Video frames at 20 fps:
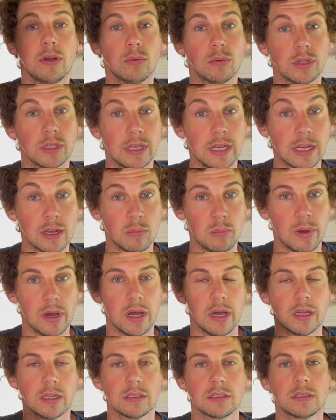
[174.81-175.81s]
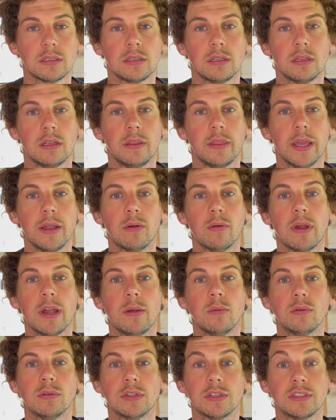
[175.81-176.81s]
all the little parts, they were
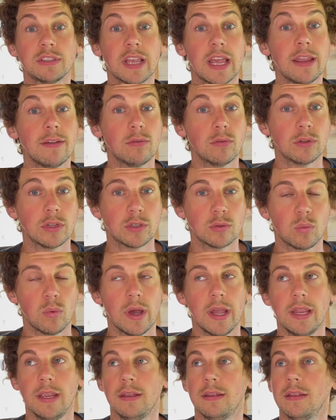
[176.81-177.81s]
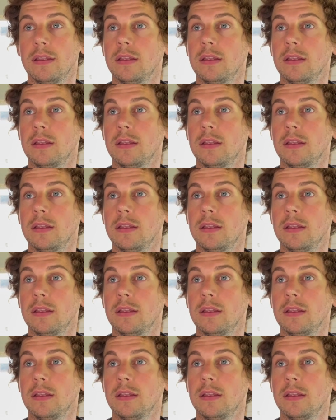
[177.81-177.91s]
able to save all this weight.